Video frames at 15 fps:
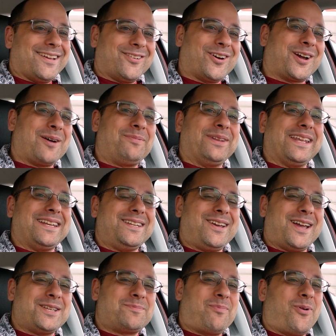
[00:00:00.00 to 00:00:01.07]
there were a couple that you
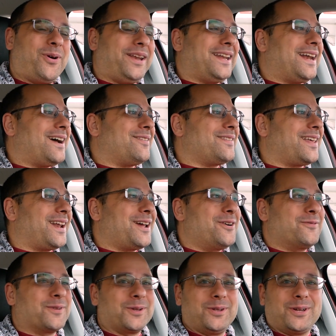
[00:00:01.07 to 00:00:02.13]
guys pointed out that I
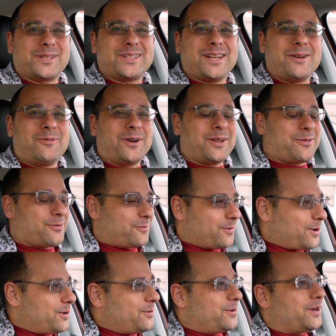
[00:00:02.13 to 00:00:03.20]
overlooked, and I want to
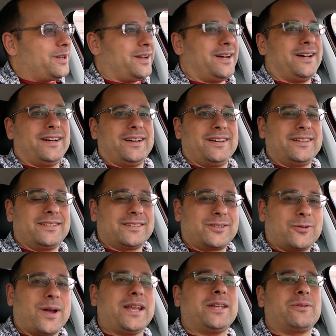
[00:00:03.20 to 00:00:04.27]
throw uh,
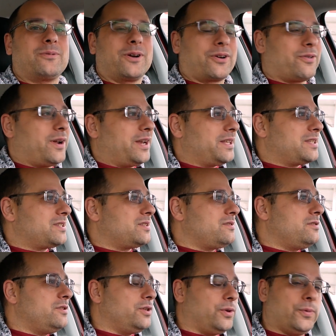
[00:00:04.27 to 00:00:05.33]
credit where credit's
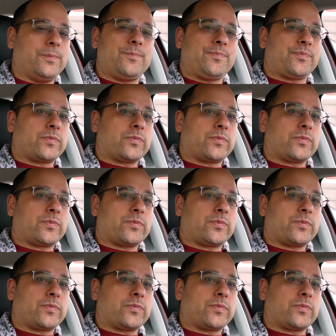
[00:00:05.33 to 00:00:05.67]
due.